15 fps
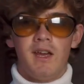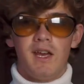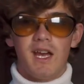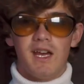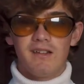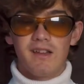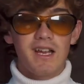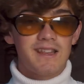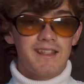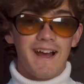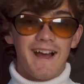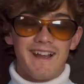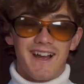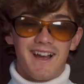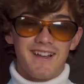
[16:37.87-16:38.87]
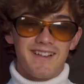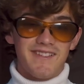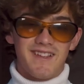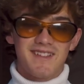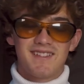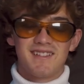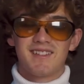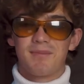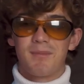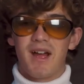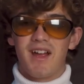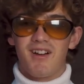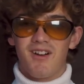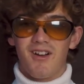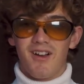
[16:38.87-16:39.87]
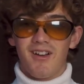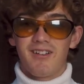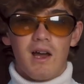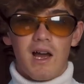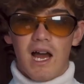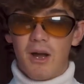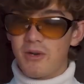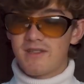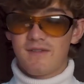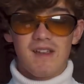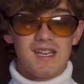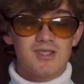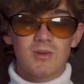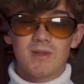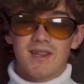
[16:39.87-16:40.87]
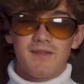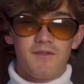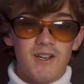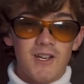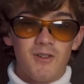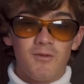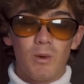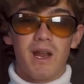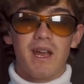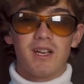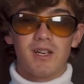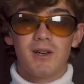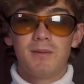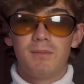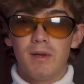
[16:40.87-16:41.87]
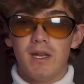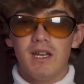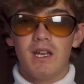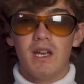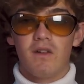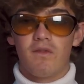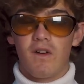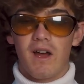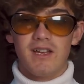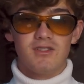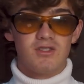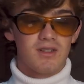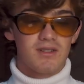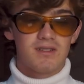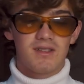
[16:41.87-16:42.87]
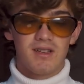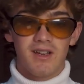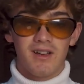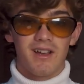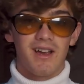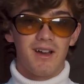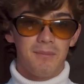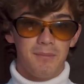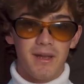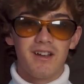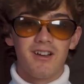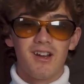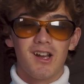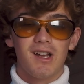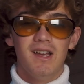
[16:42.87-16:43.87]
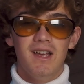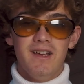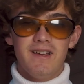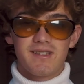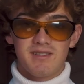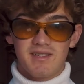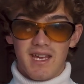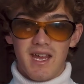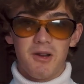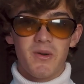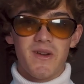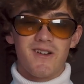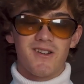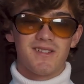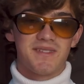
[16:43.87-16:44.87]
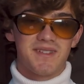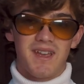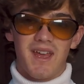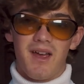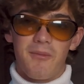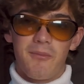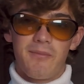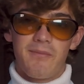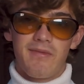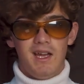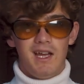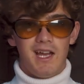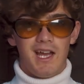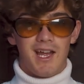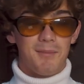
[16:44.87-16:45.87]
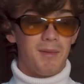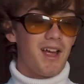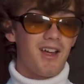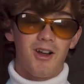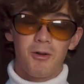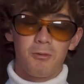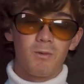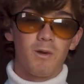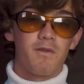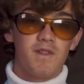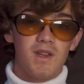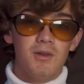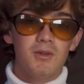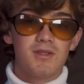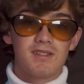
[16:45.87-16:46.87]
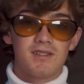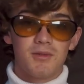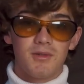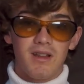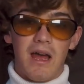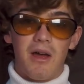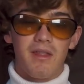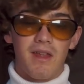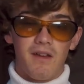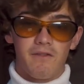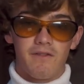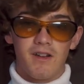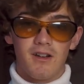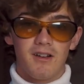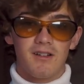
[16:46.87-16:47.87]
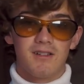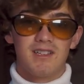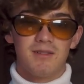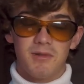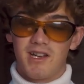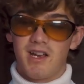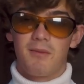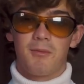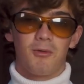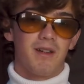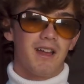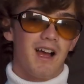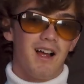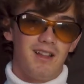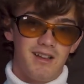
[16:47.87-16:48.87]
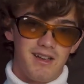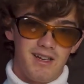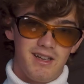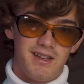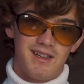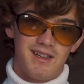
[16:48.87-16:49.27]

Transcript: And like that, I listened to my heart. I was faced with the fear of what I could be if I just took a bigger, scarier step. And my heart refused to allow that fear to become a reality.